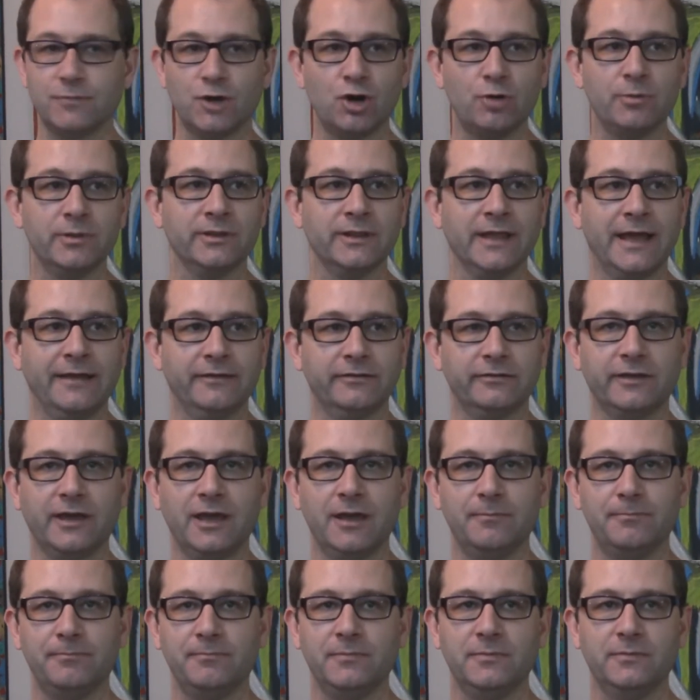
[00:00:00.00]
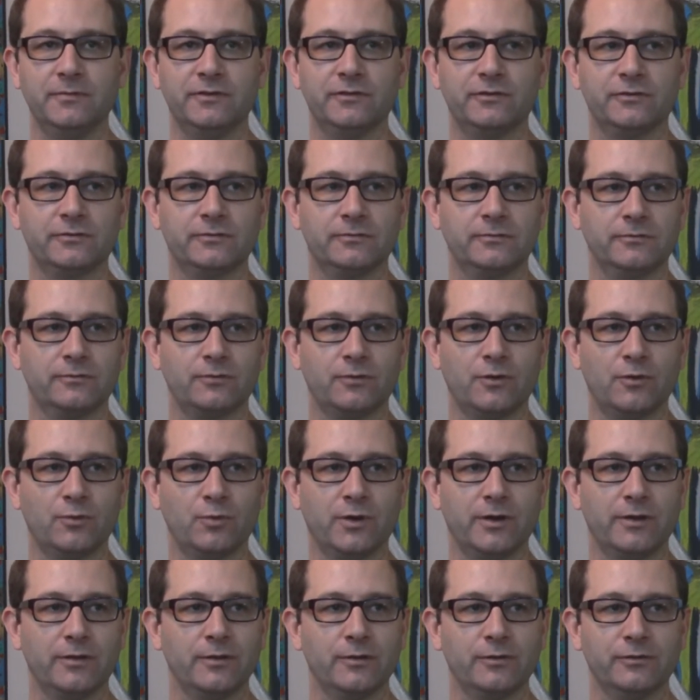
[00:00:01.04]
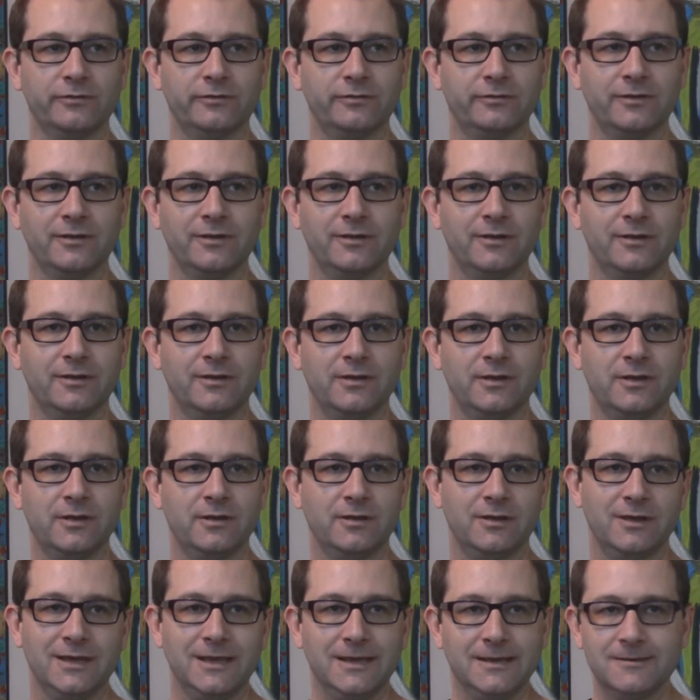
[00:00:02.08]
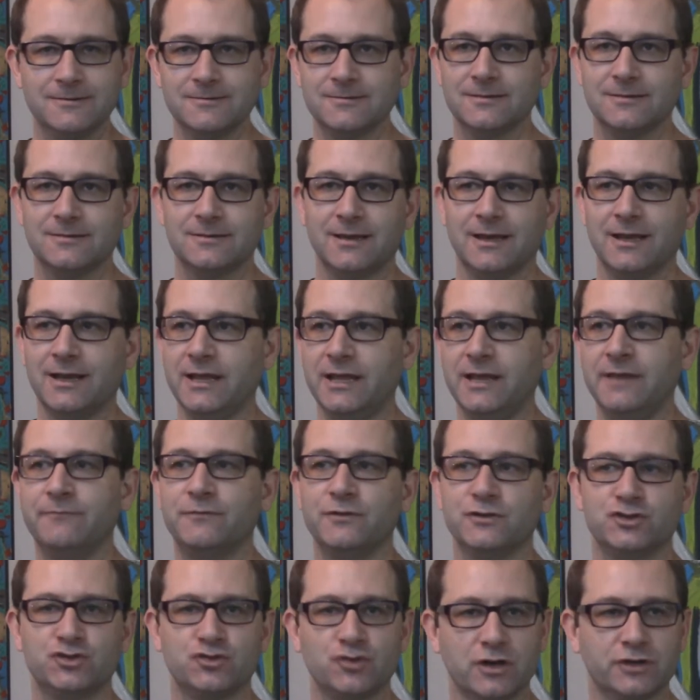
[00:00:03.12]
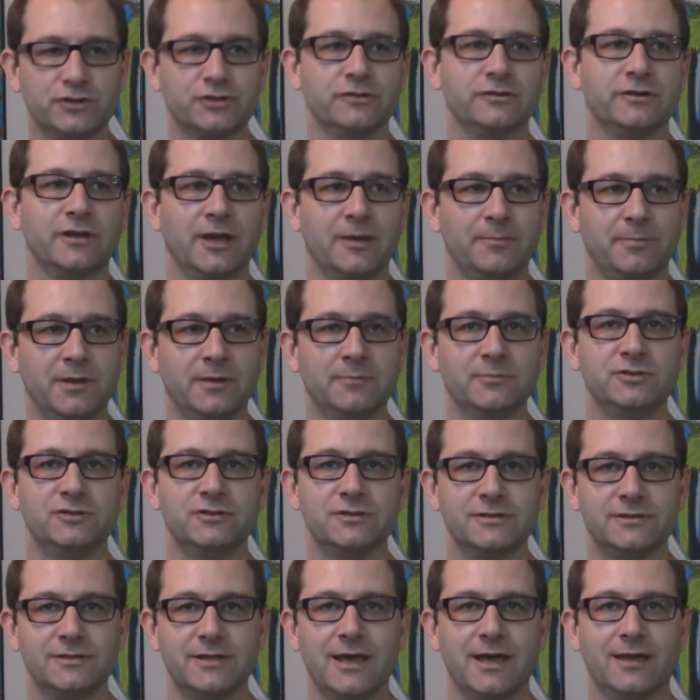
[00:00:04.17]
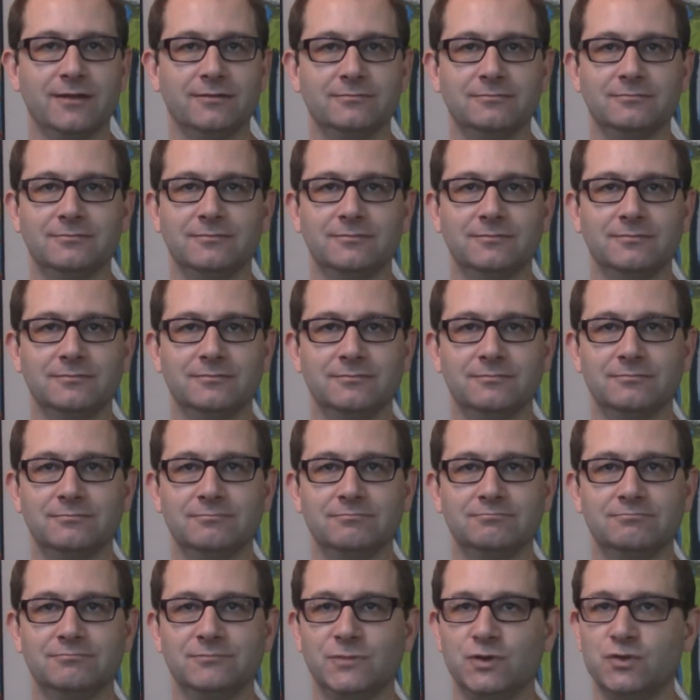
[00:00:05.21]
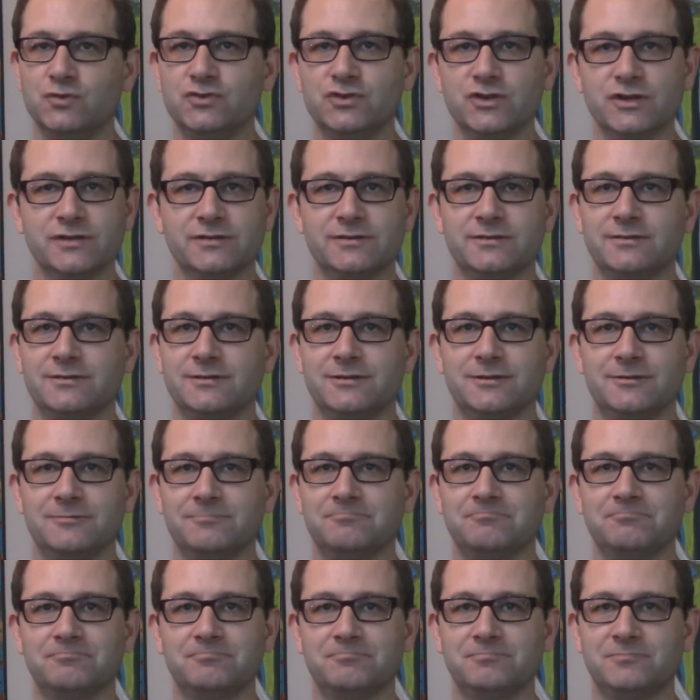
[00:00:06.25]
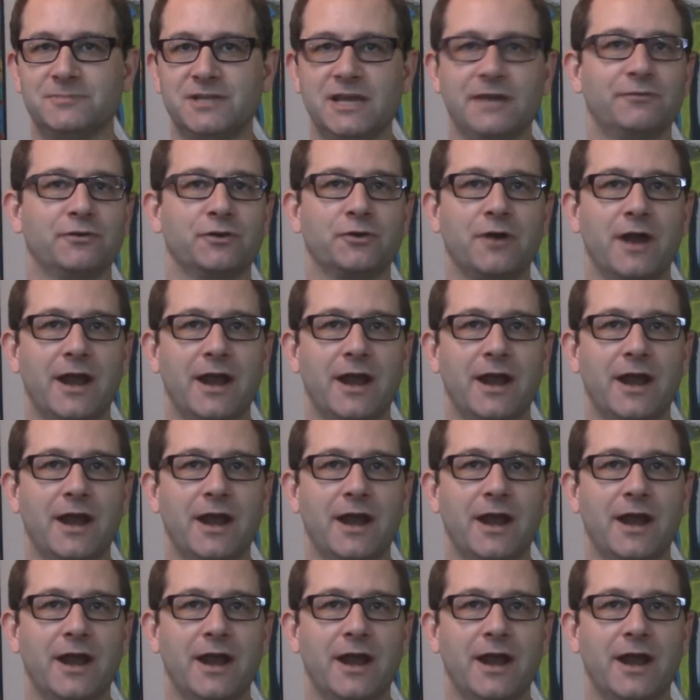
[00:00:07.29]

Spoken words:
urban landscape. It's sort of one of those kind of infrastructure type images that you just take for